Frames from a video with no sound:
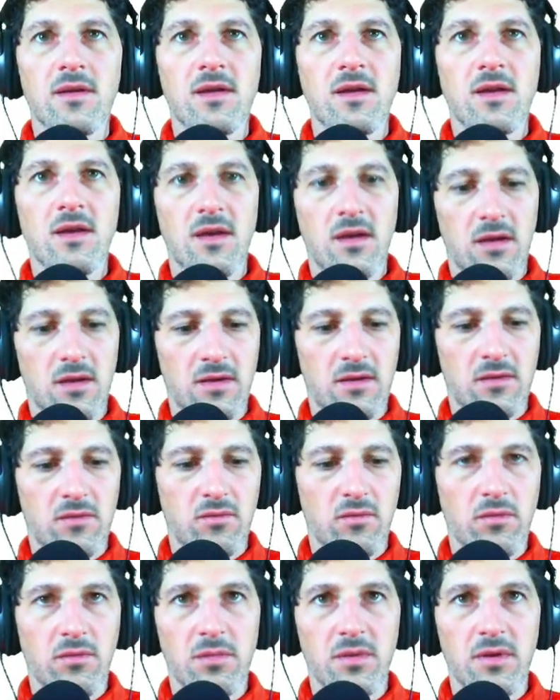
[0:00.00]
and this
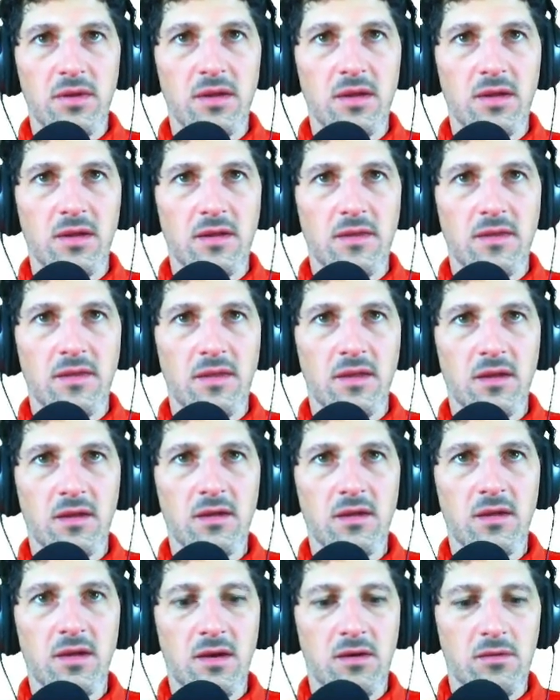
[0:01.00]
will be, I
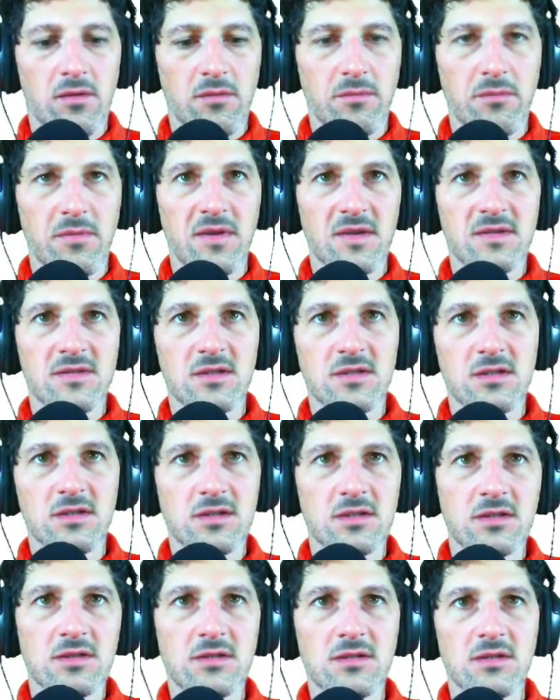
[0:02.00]
think, error
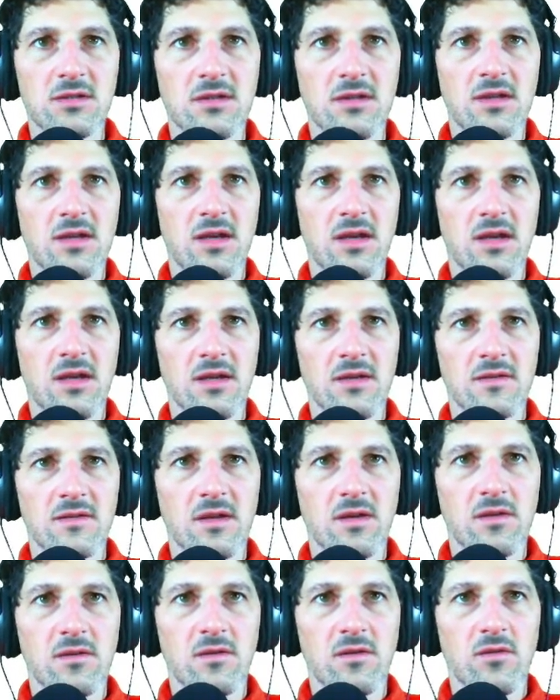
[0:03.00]
message, and
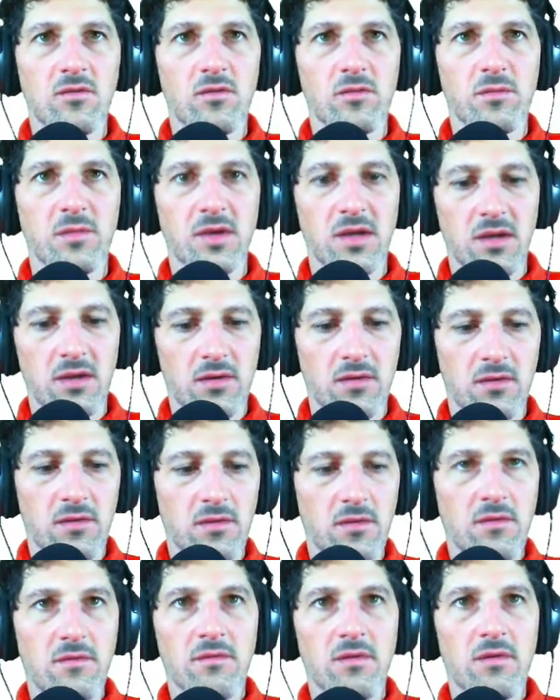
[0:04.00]
status code will be
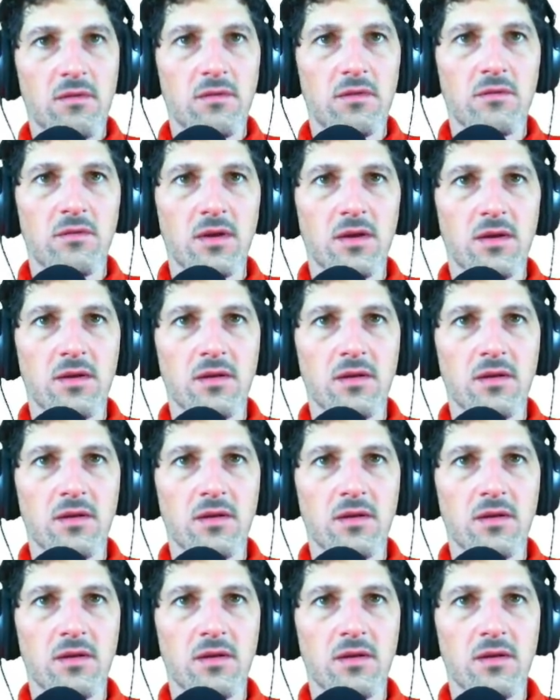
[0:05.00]
500.